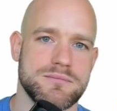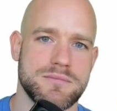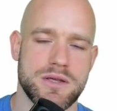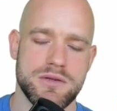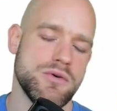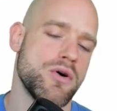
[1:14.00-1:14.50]

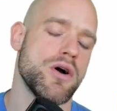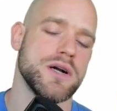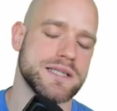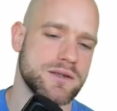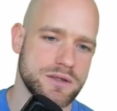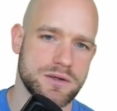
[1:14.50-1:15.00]
you
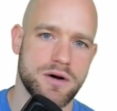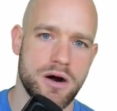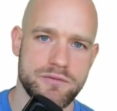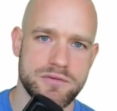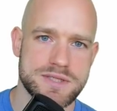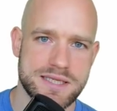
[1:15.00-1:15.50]

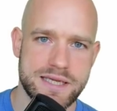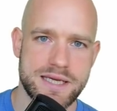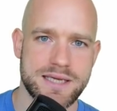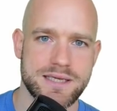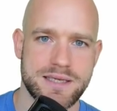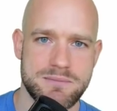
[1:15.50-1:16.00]

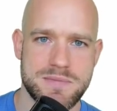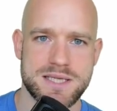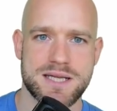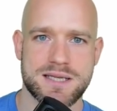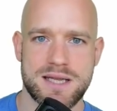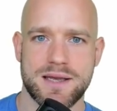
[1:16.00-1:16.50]
obviously
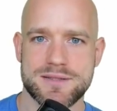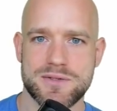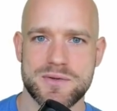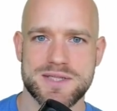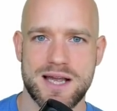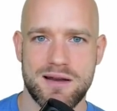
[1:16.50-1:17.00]
immediately ask
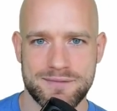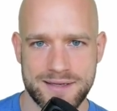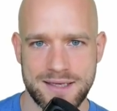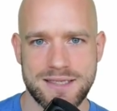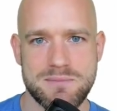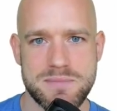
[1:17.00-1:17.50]
yourself,
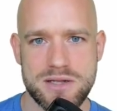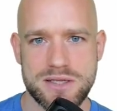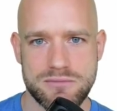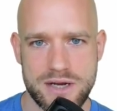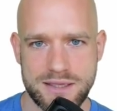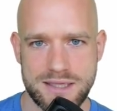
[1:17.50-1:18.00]
can it be done
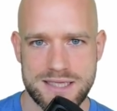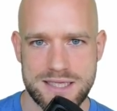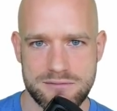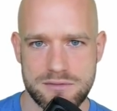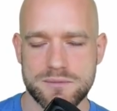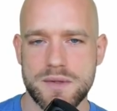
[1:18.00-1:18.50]
in React
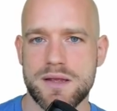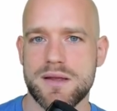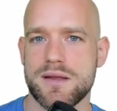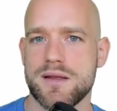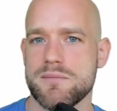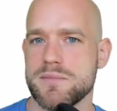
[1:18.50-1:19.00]
Native?
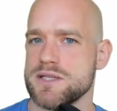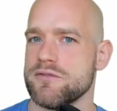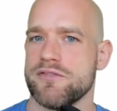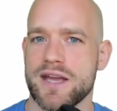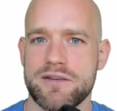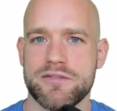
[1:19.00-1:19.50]
But the
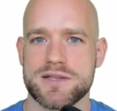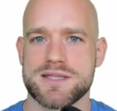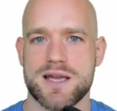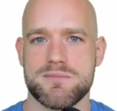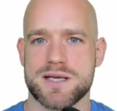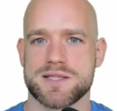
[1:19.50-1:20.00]
very first
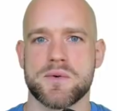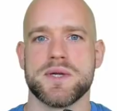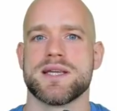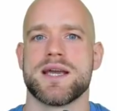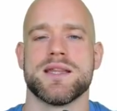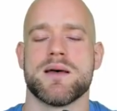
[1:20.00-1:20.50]
time I saw
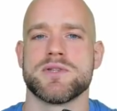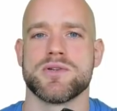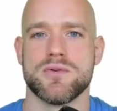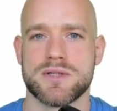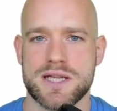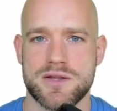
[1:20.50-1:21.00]
it, I had
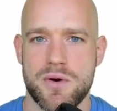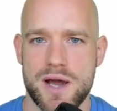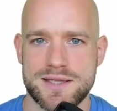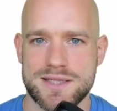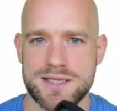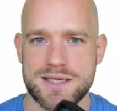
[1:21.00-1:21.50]
absolutely no
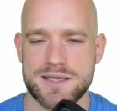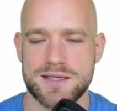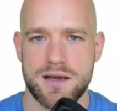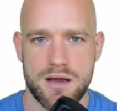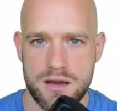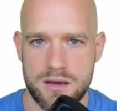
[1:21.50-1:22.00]
idea
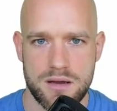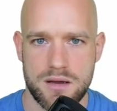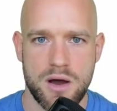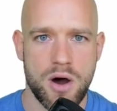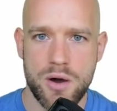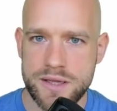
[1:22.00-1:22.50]

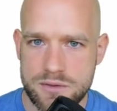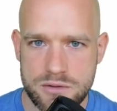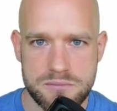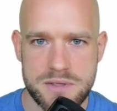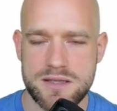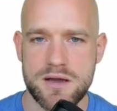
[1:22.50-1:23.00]
how it
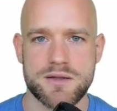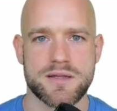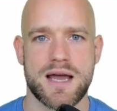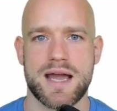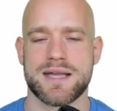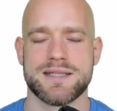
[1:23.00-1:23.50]
could be done.
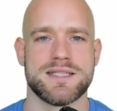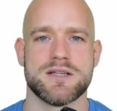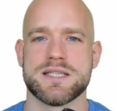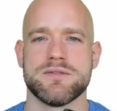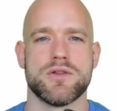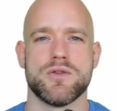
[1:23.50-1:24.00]
I
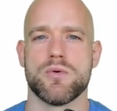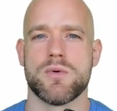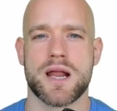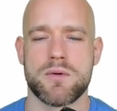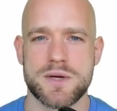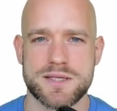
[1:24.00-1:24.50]
didn't even know
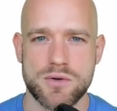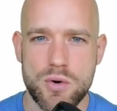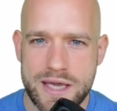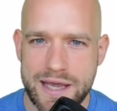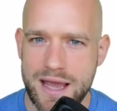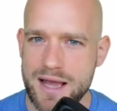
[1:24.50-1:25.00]
what I was
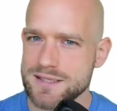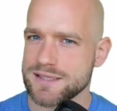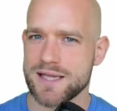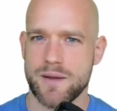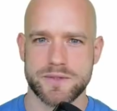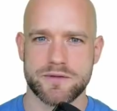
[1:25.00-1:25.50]
looking at in
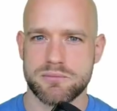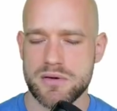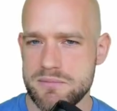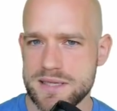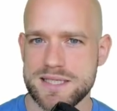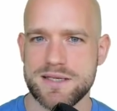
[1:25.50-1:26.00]
terms of
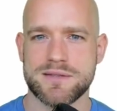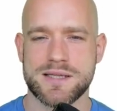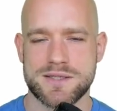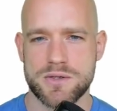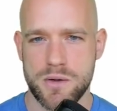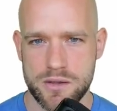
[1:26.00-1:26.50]
primitives
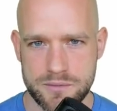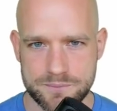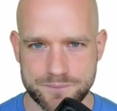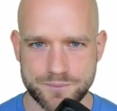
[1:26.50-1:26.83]
and so on.